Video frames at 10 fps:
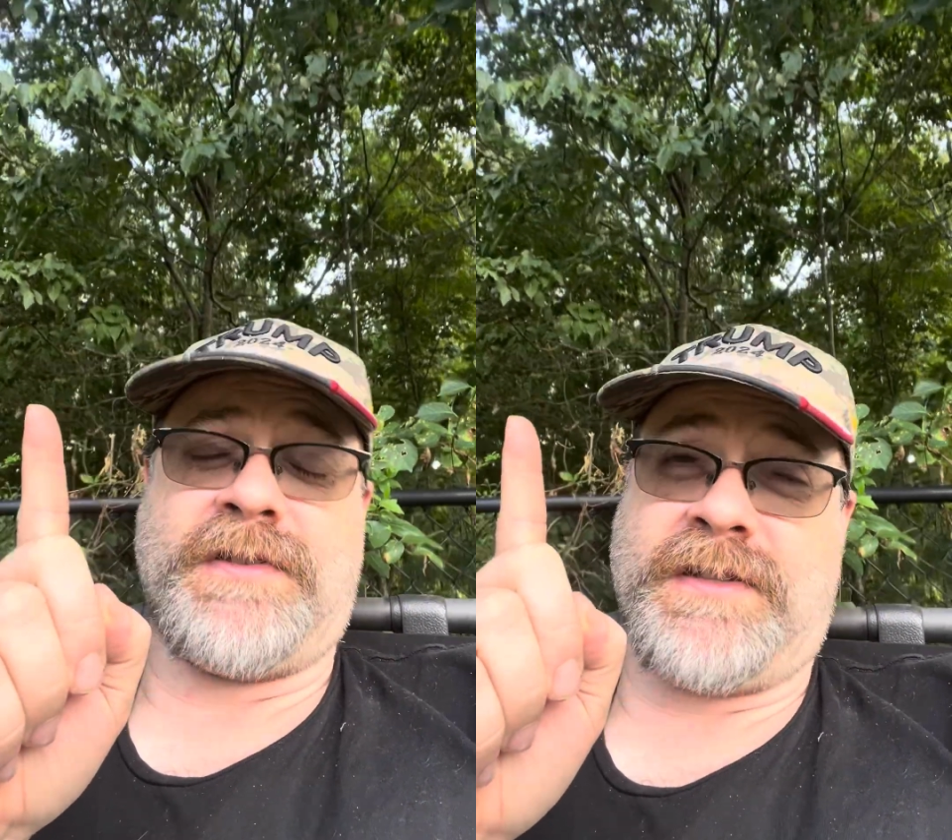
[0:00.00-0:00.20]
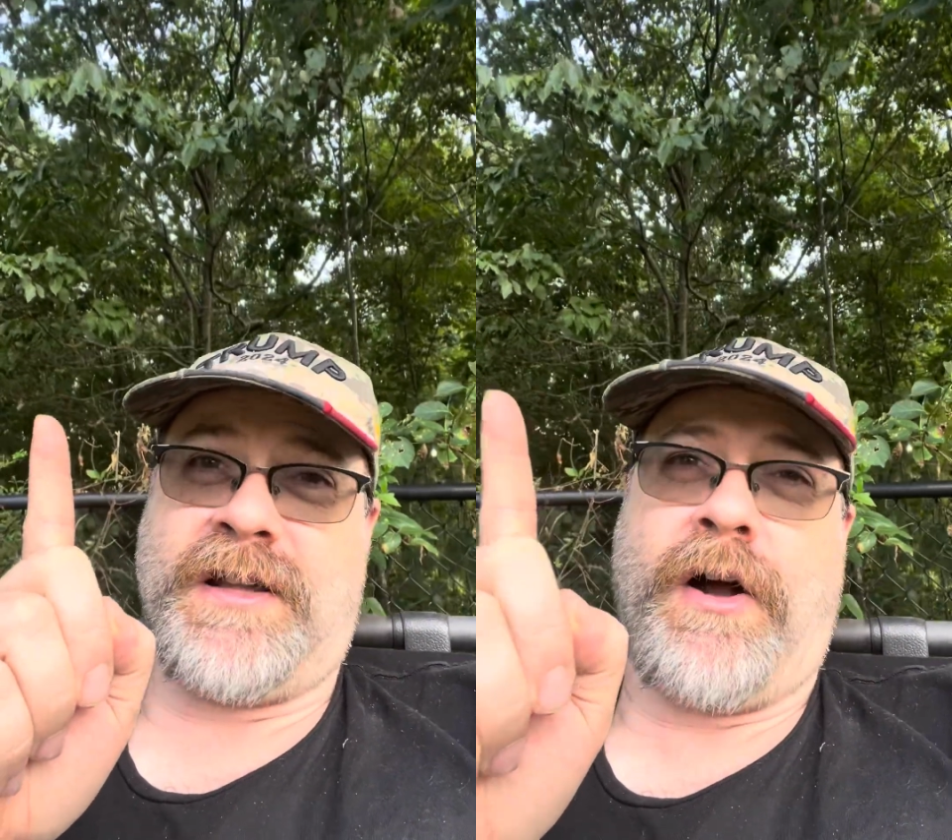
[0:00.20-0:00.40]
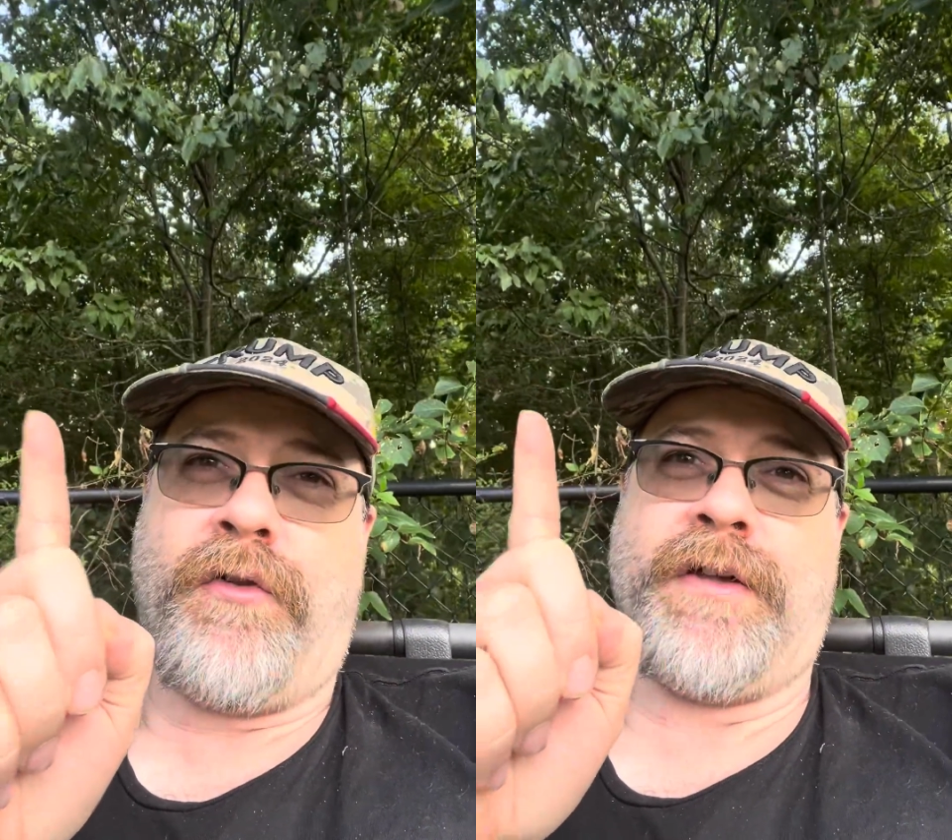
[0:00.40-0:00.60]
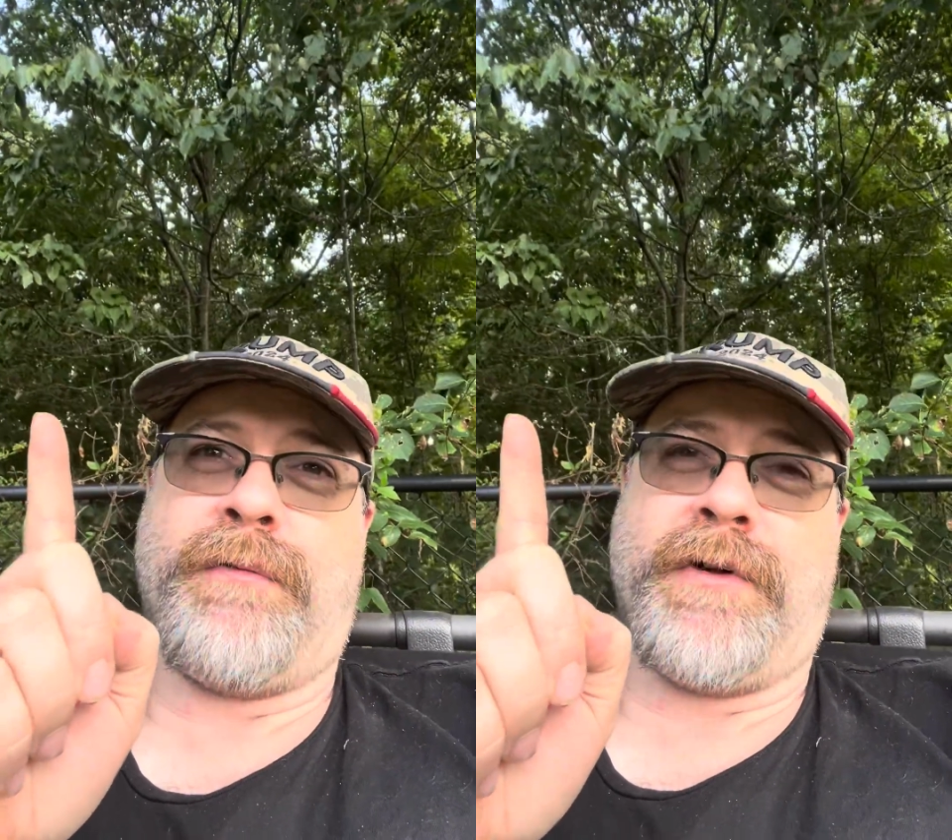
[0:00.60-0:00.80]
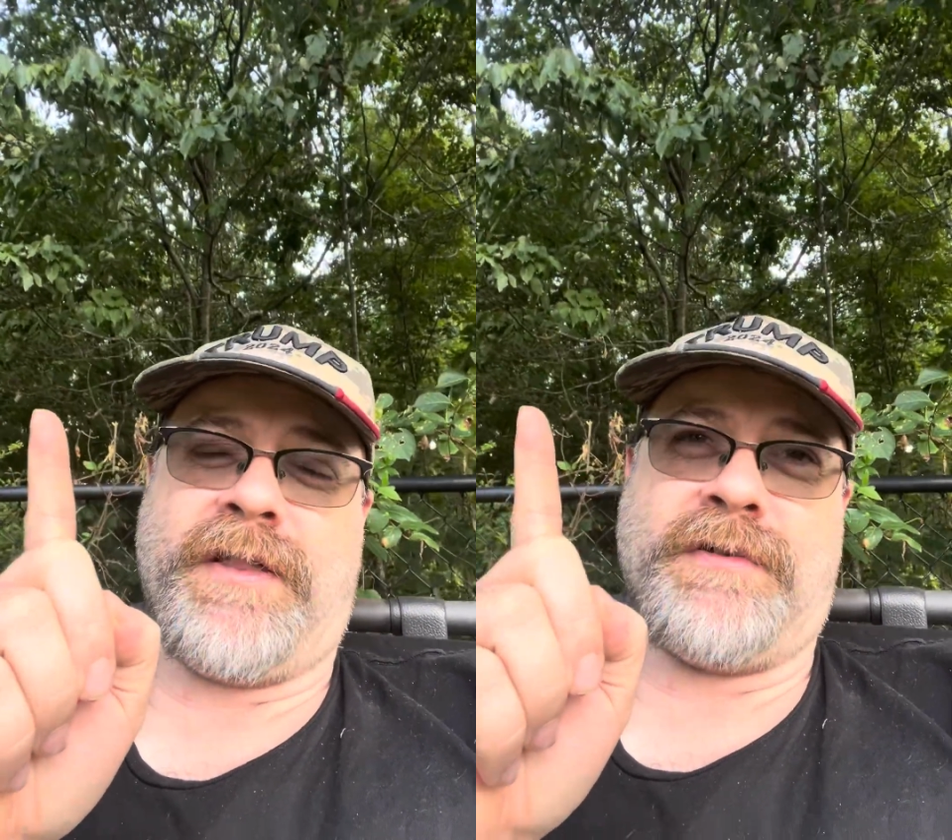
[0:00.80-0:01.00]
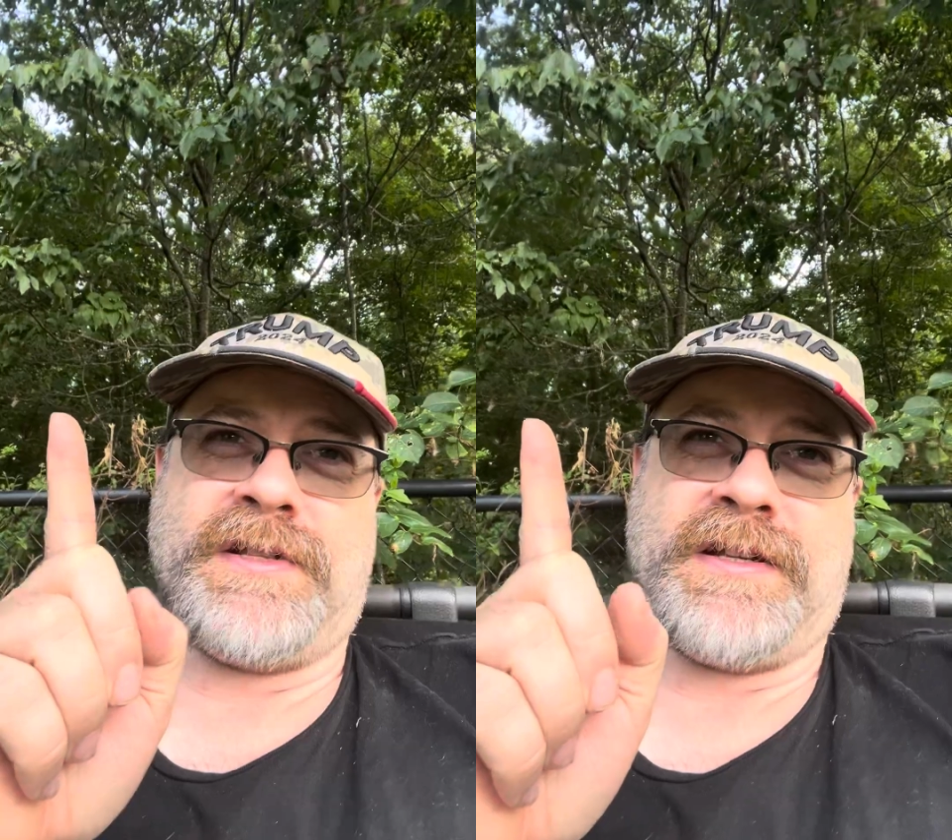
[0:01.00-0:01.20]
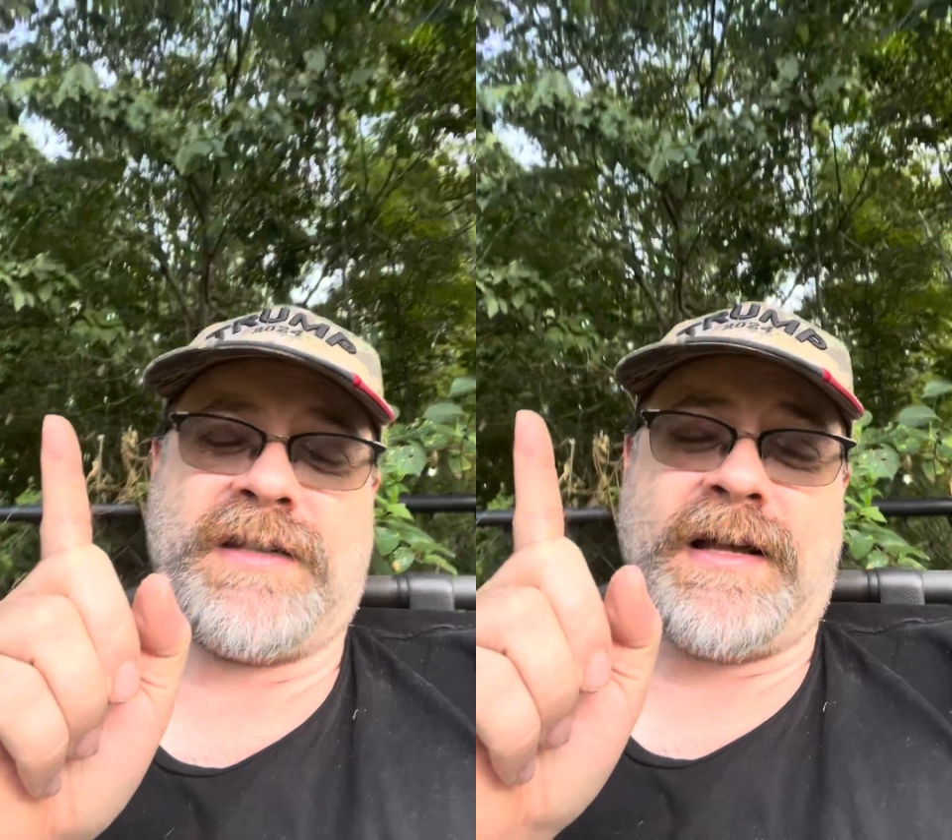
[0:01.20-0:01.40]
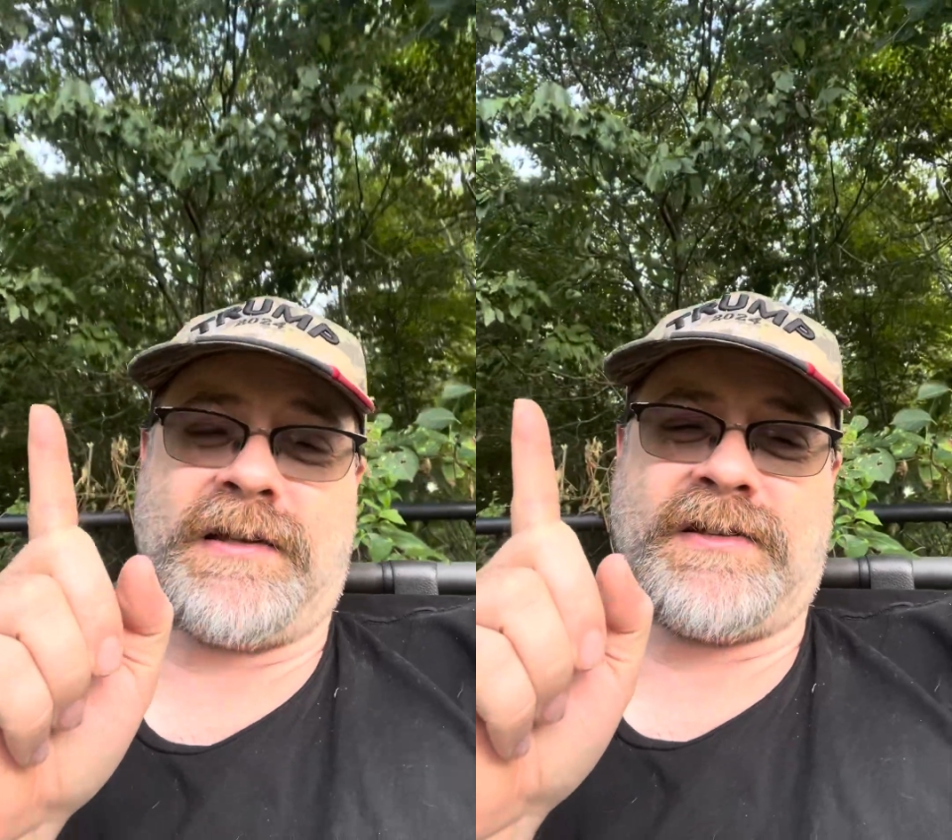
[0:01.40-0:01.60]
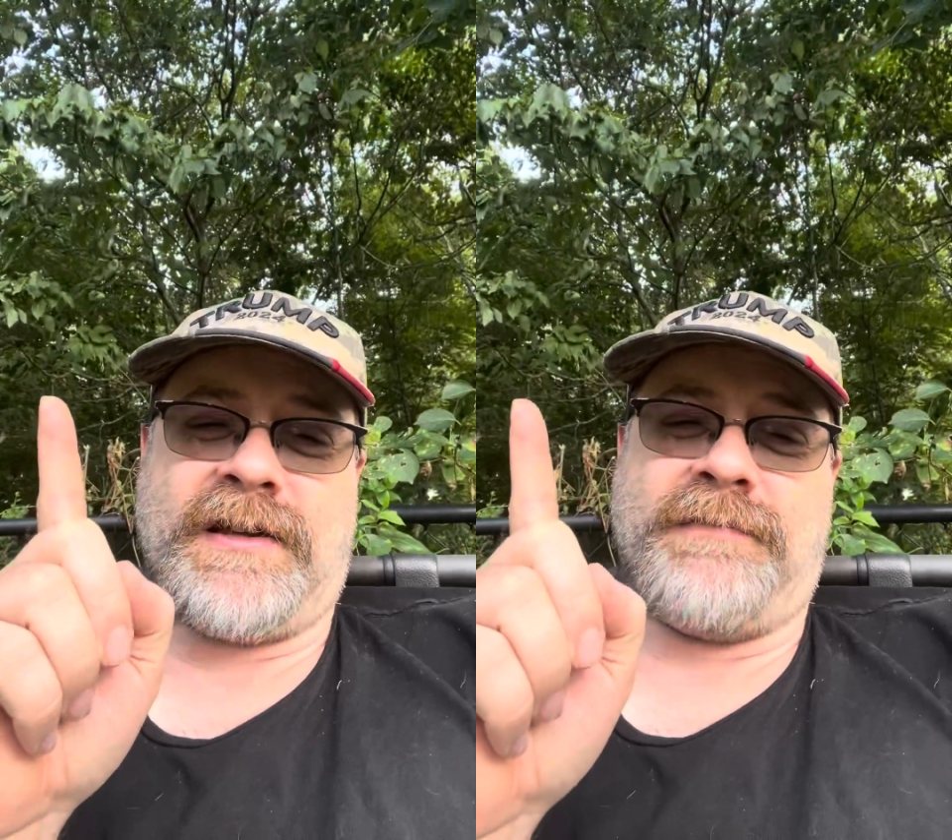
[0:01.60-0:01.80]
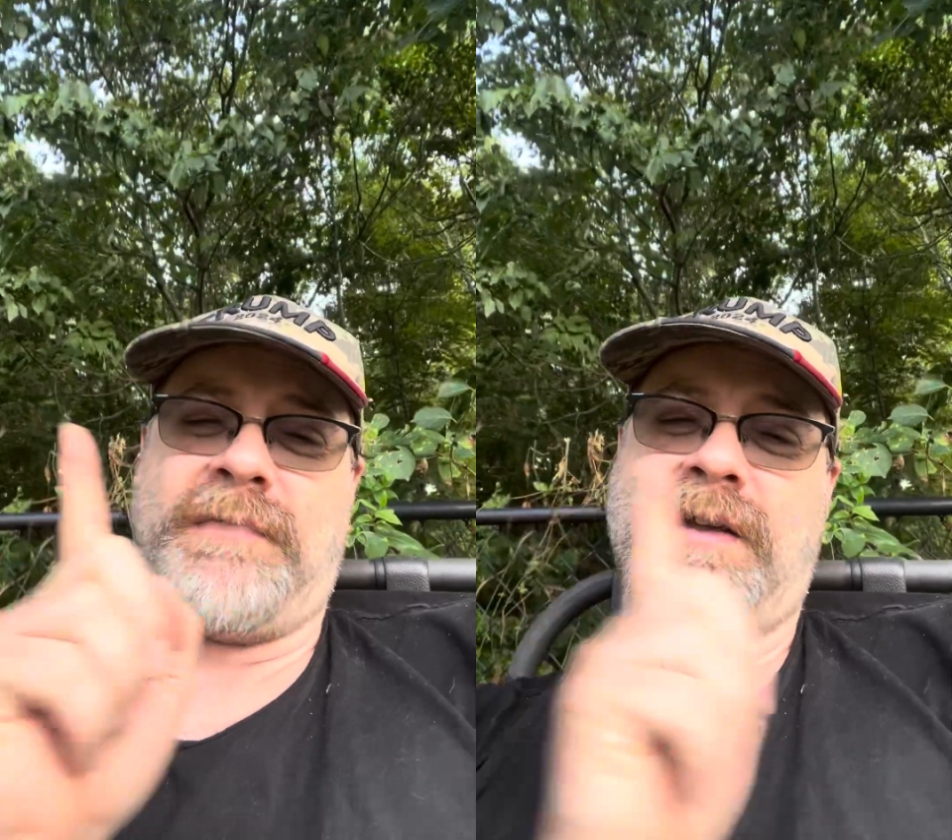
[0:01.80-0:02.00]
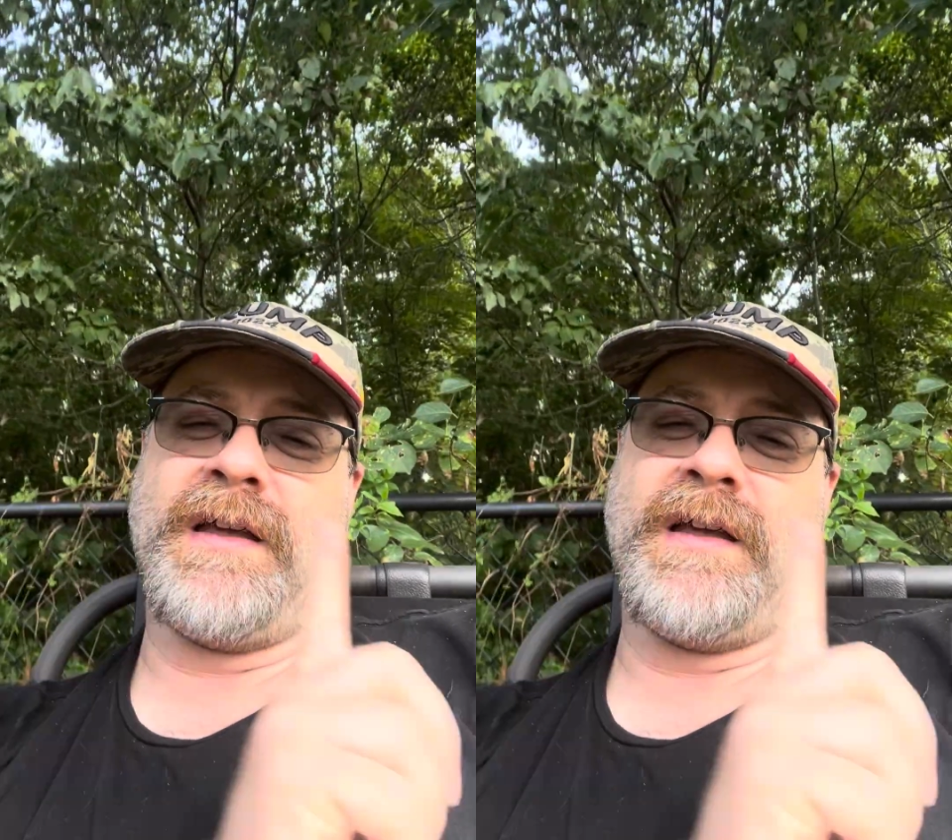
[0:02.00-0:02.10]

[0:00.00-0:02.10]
This is the only one that was the exact same.